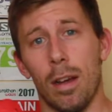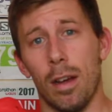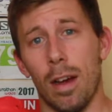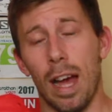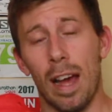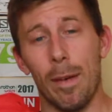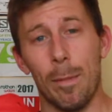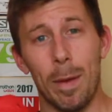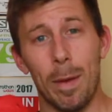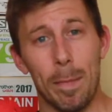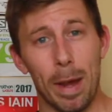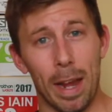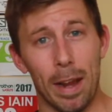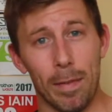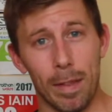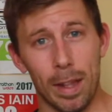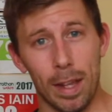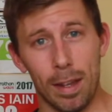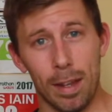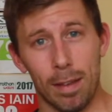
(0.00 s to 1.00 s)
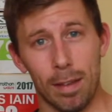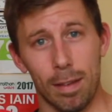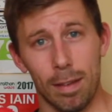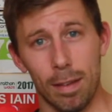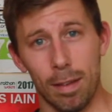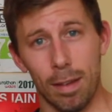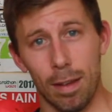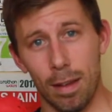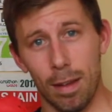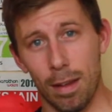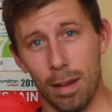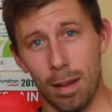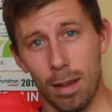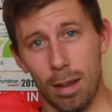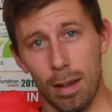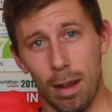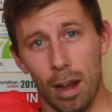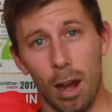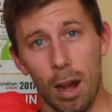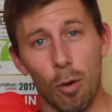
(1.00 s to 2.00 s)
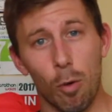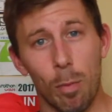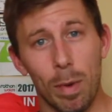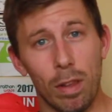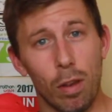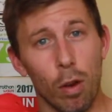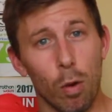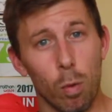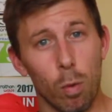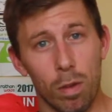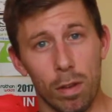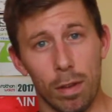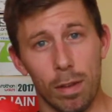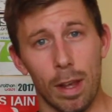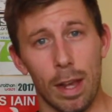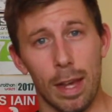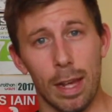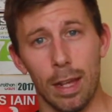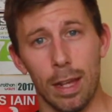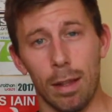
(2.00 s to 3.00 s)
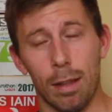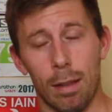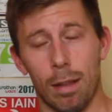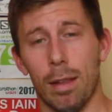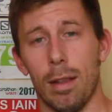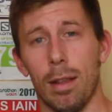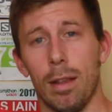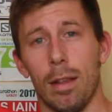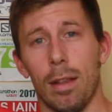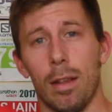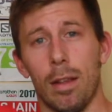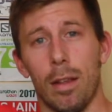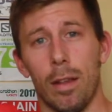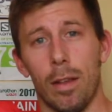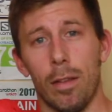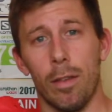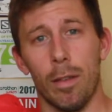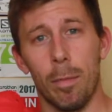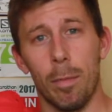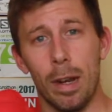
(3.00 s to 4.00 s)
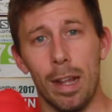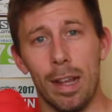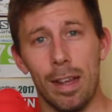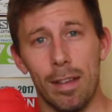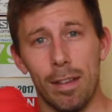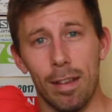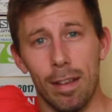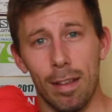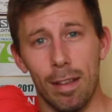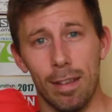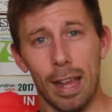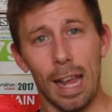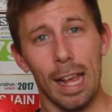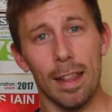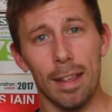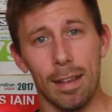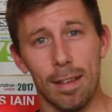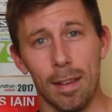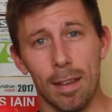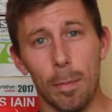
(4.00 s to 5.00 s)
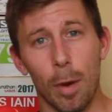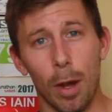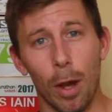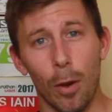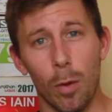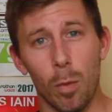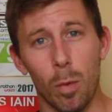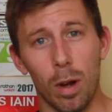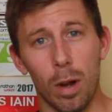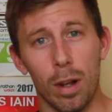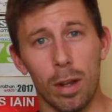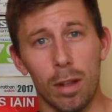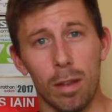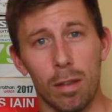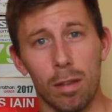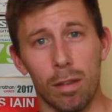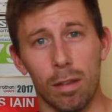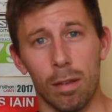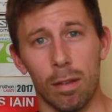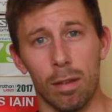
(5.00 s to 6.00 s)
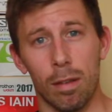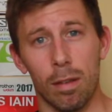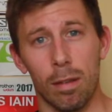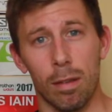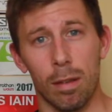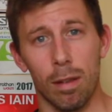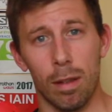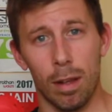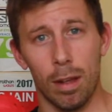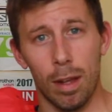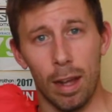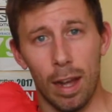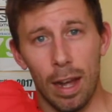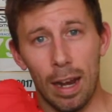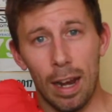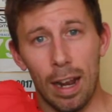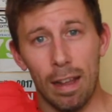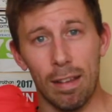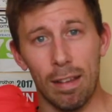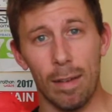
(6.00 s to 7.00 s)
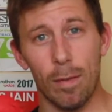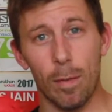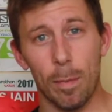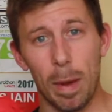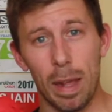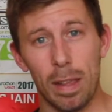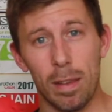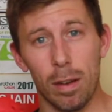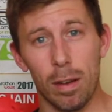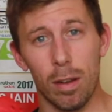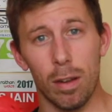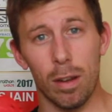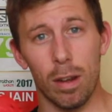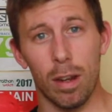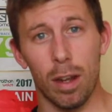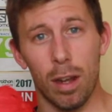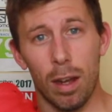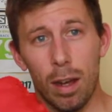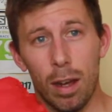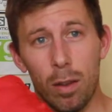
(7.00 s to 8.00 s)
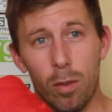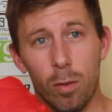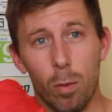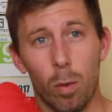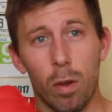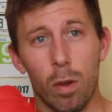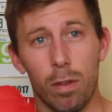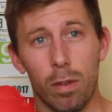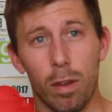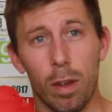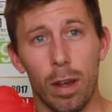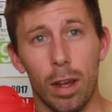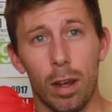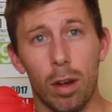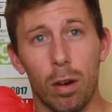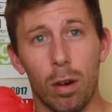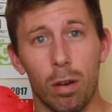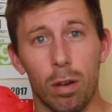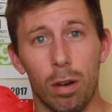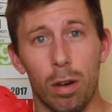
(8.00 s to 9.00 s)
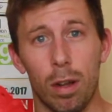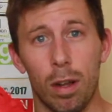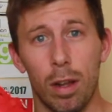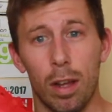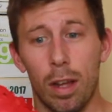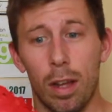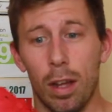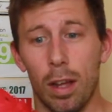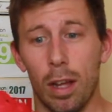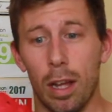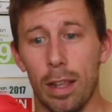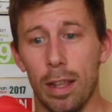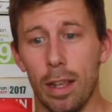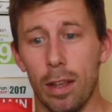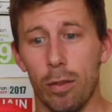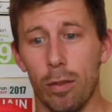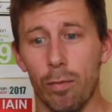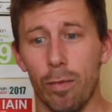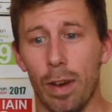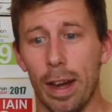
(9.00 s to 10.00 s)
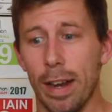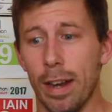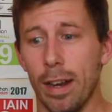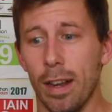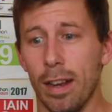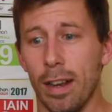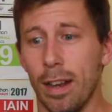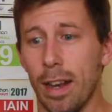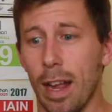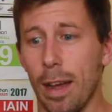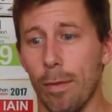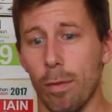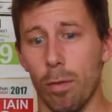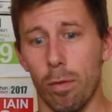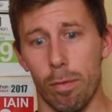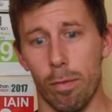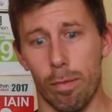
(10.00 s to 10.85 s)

I haven't been paid for this. I've not been told what to say. So please take this as my own words and let's have a better look at what's going on in this Red Devil.